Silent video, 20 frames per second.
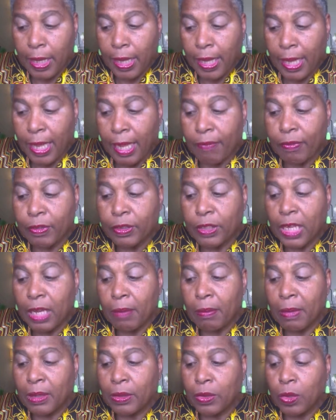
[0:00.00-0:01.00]
Every
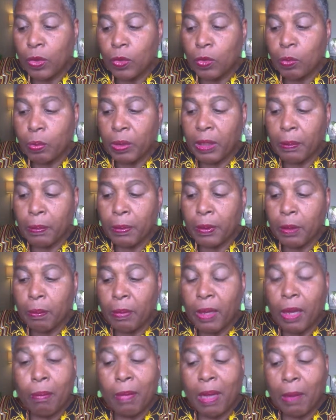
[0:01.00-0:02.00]
time I told people
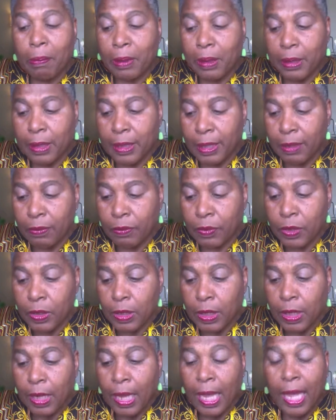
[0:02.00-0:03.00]
about my beliefs,
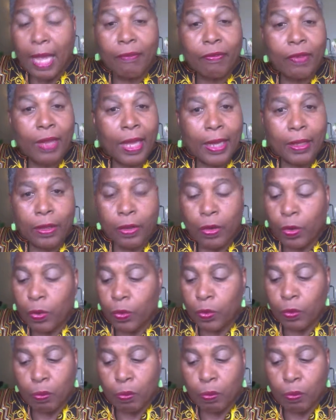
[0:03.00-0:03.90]
I've gotten hurt